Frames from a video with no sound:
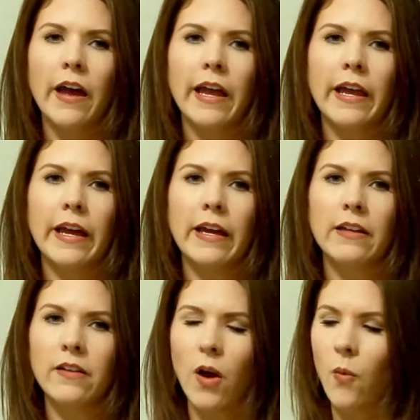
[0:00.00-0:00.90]

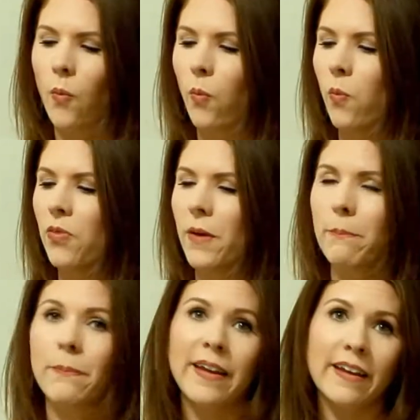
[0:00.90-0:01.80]
And the
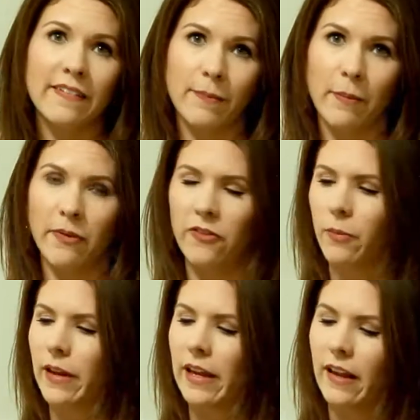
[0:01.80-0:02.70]
biggest bummer for
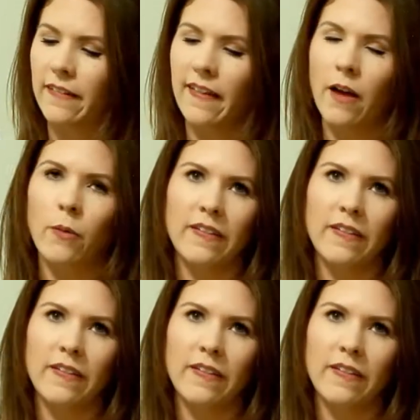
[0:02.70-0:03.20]
me is that,